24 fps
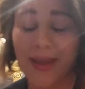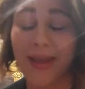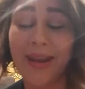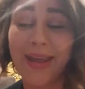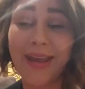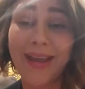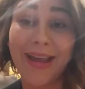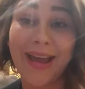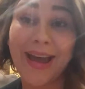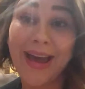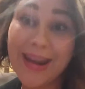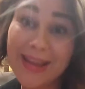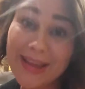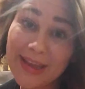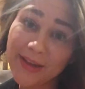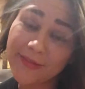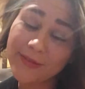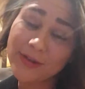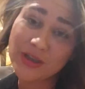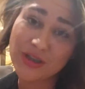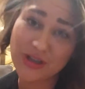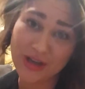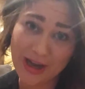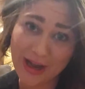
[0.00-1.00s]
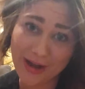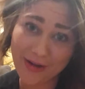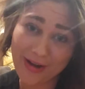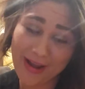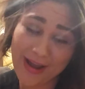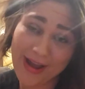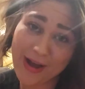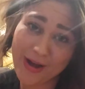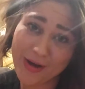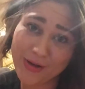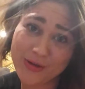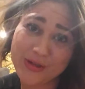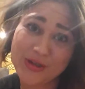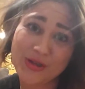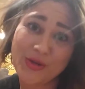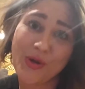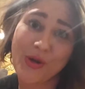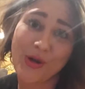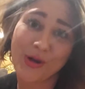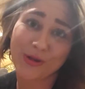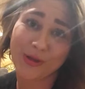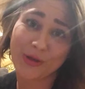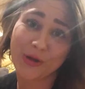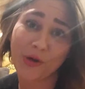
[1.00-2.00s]
And I gotta give a shout out to
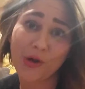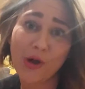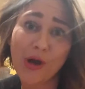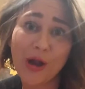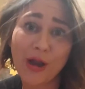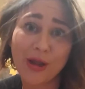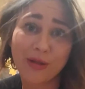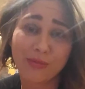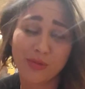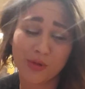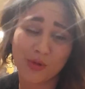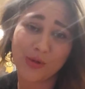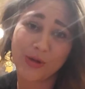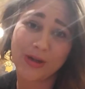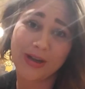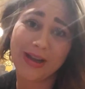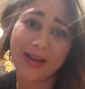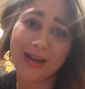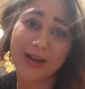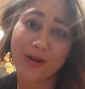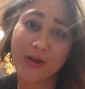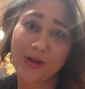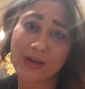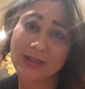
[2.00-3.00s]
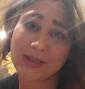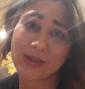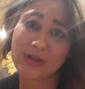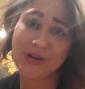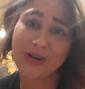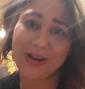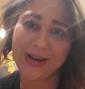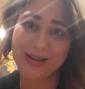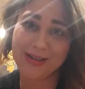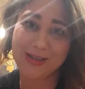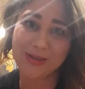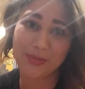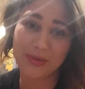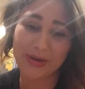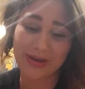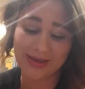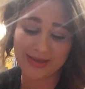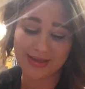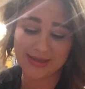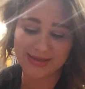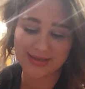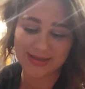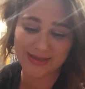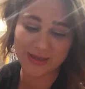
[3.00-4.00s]
our Little Rock employee, Chris Koretz,
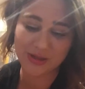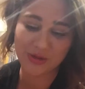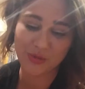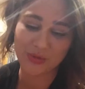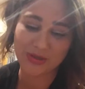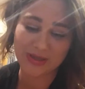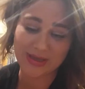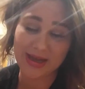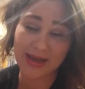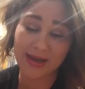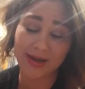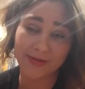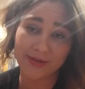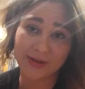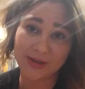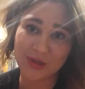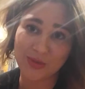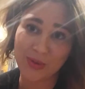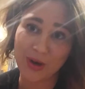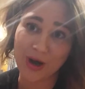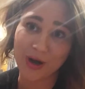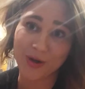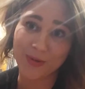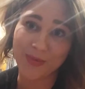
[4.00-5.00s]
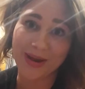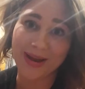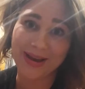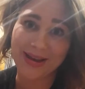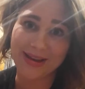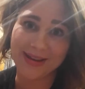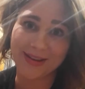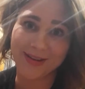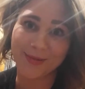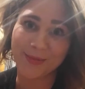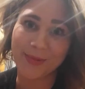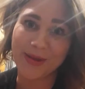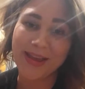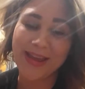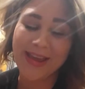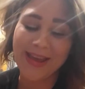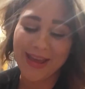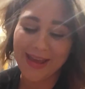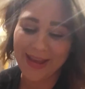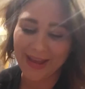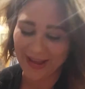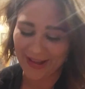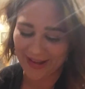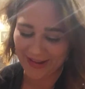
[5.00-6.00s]
because this was kind of inspired by him.
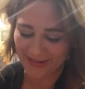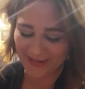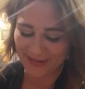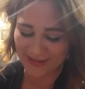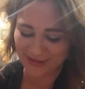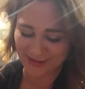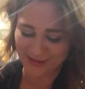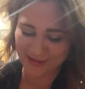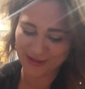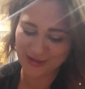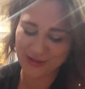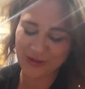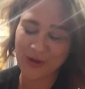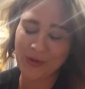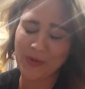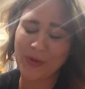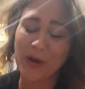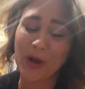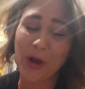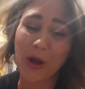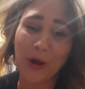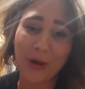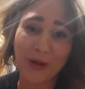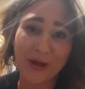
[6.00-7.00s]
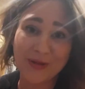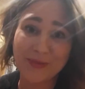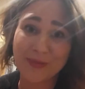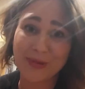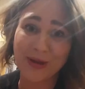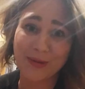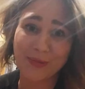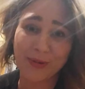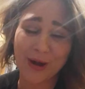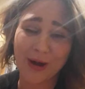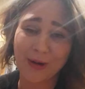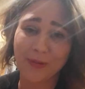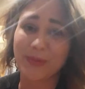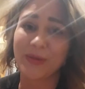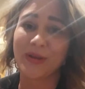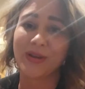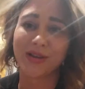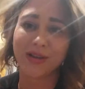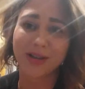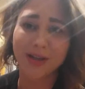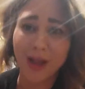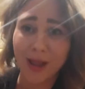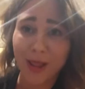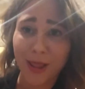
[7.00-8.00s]
And, you know, we call him Big
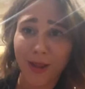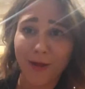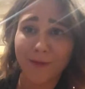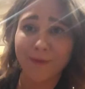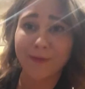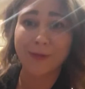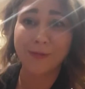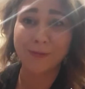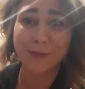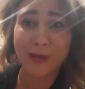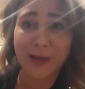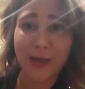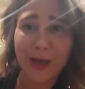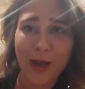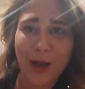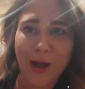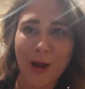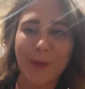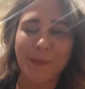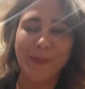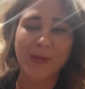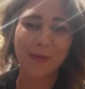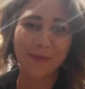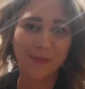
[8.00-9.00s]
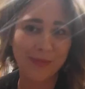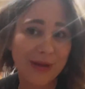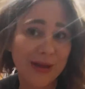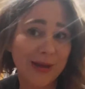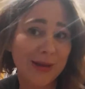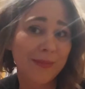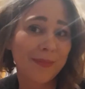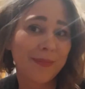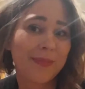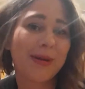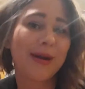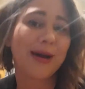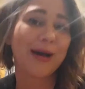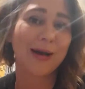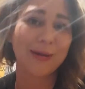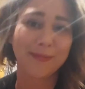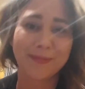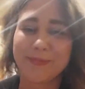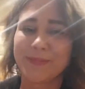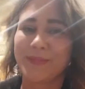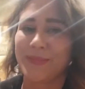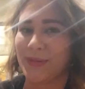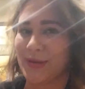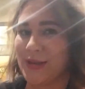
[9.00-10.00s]
Poppa. I love it when you call me Big
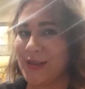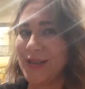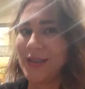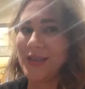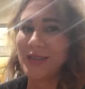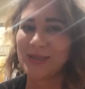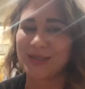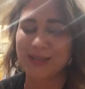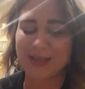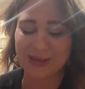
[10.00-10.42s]
Poppa.